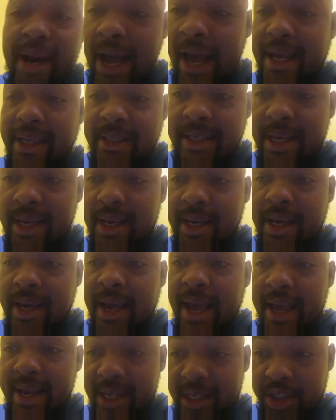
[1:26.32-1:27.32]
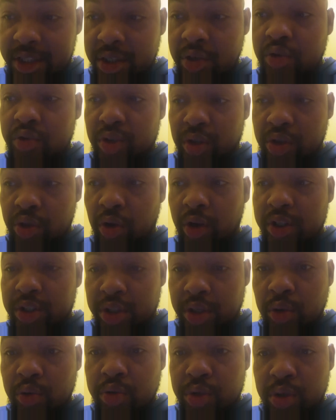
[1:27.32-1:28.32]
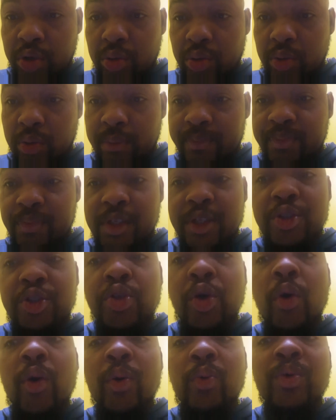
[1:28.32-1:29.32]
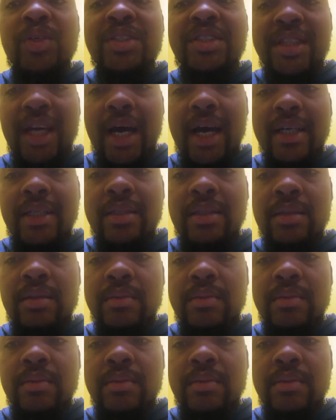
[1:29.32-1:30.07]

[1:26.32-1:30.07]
idea, and his children thought so too, so it was done.